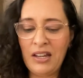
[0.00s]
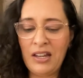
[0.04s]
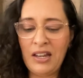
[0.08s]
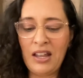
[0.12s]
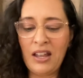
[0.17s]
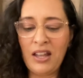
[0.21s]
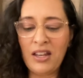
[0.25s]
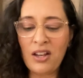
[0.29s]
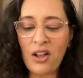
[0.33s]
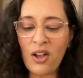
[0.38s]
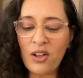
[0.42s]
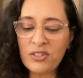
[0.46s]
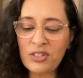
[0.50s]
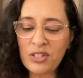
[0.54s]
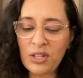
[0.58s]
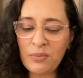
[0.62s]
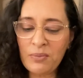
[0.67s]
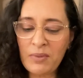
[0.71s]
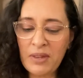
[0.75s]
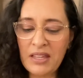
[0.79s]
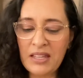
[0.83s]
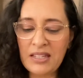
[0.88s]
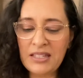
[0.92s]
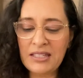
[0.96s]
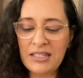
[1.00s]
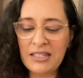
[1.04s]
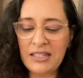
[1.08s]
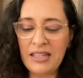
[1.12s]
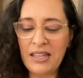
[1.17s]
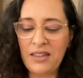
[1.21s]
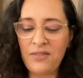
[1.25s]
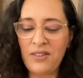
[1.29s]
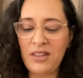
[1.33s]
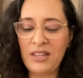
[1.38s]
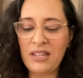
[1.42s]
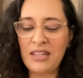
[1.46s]
It also means
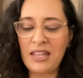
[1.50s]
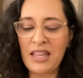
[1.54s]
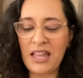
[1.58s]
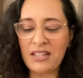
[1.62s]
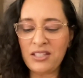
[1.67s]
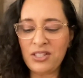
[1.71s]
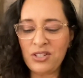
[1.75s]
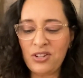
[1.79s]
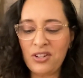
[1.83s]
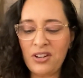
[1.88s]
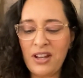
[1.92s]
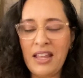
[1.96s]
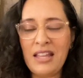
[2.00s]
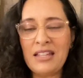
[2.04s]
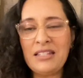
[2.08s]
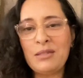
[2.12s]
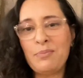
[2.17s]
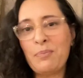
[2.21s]
leaving yesterday's